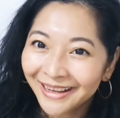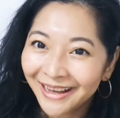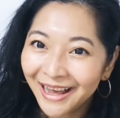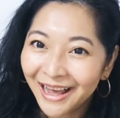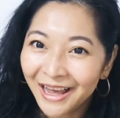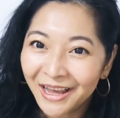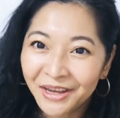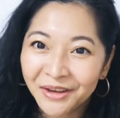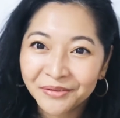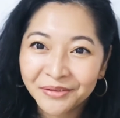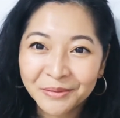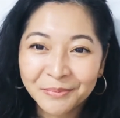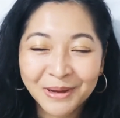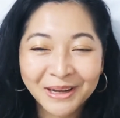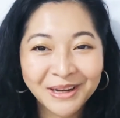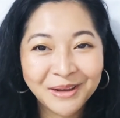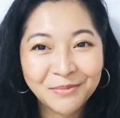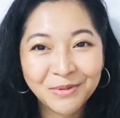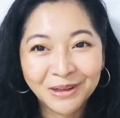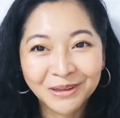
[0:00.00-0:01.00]
Hi
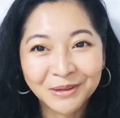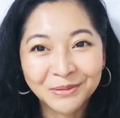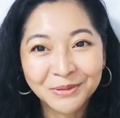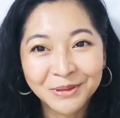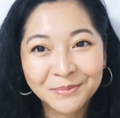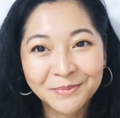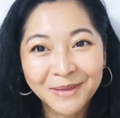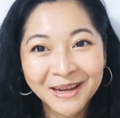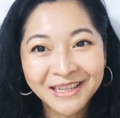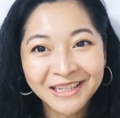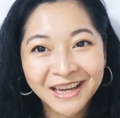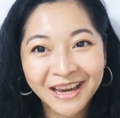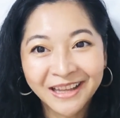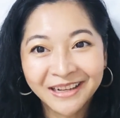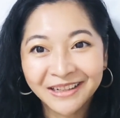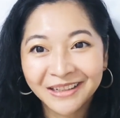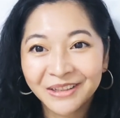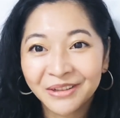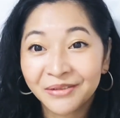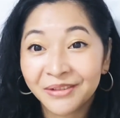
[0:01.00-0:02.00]
everybody, welcome to my
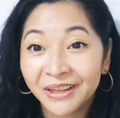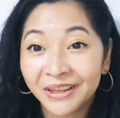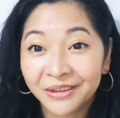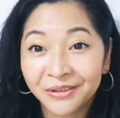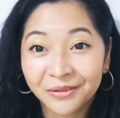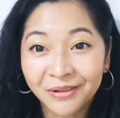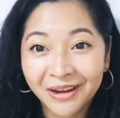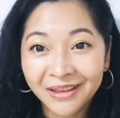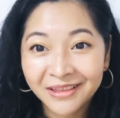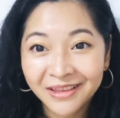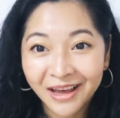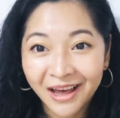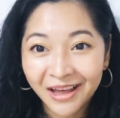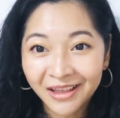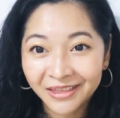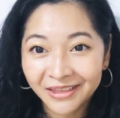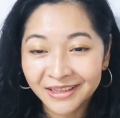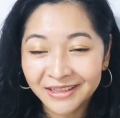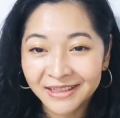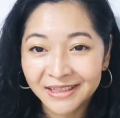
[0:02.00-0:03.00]
channel Living in the Red
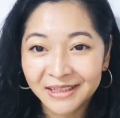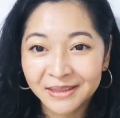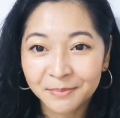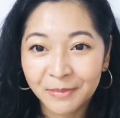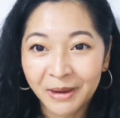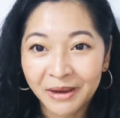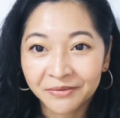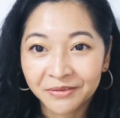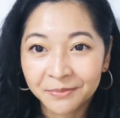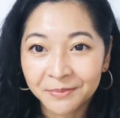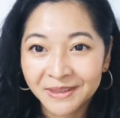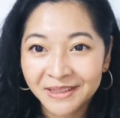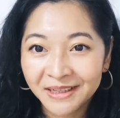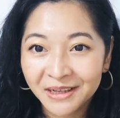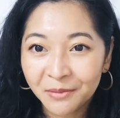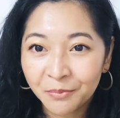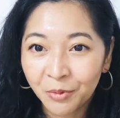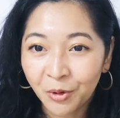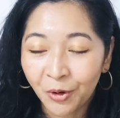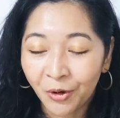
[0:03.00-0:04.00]
Dot. This is May from
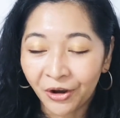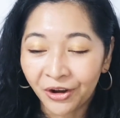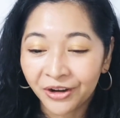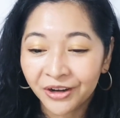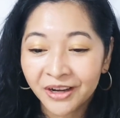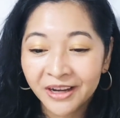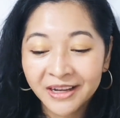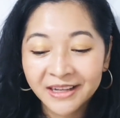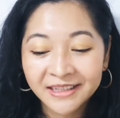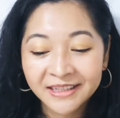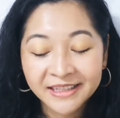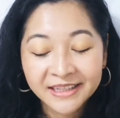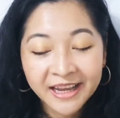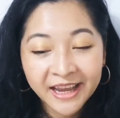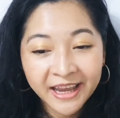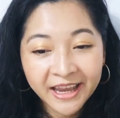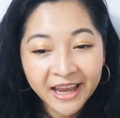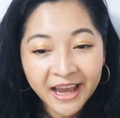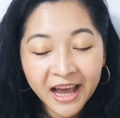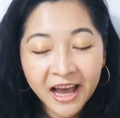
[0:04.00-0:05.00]
Singapore.
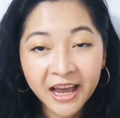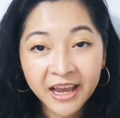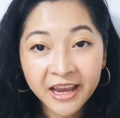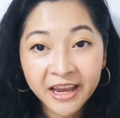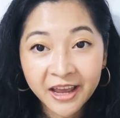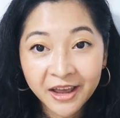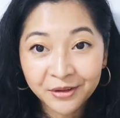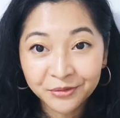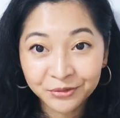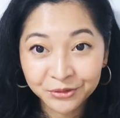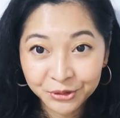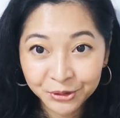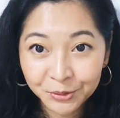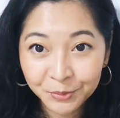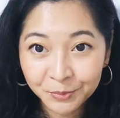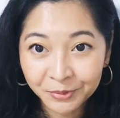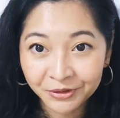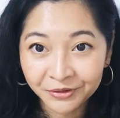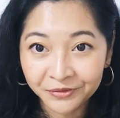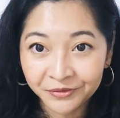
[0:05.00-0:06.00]
Today I have two
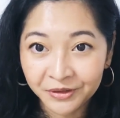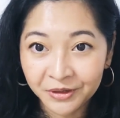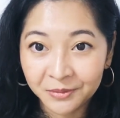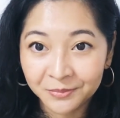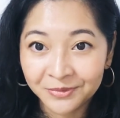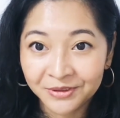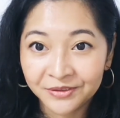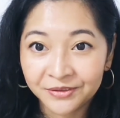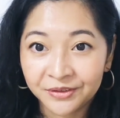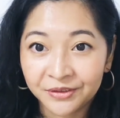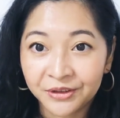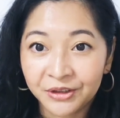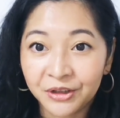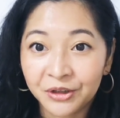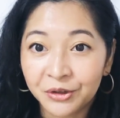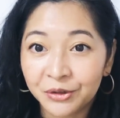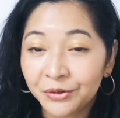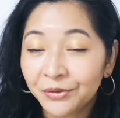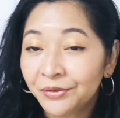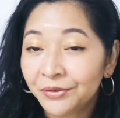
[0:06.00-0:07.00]
perfumes for
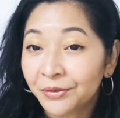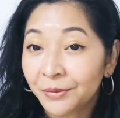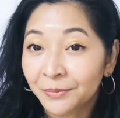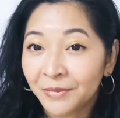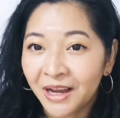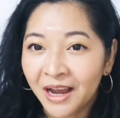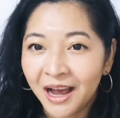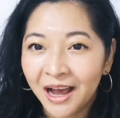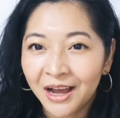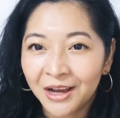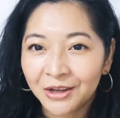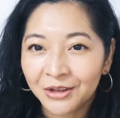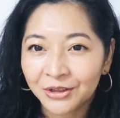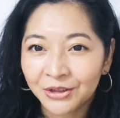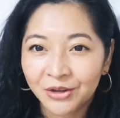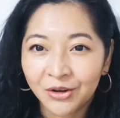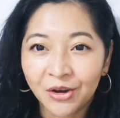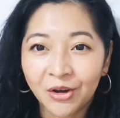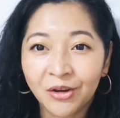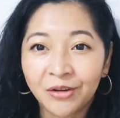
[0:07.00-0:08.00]
you from the
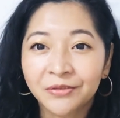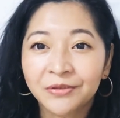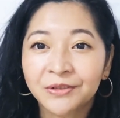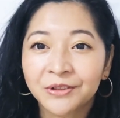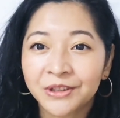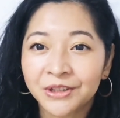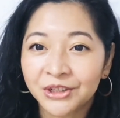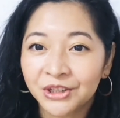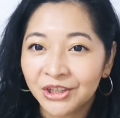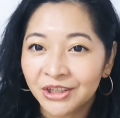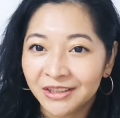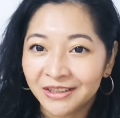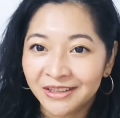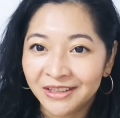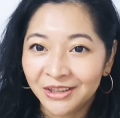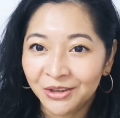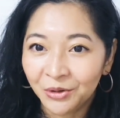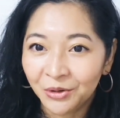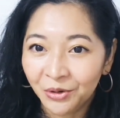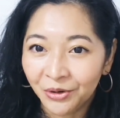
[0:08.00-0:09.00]
house of Christian
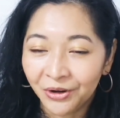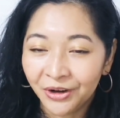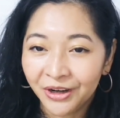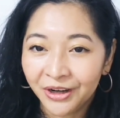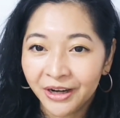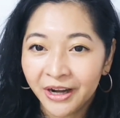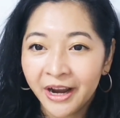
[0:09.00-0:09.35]
Dior.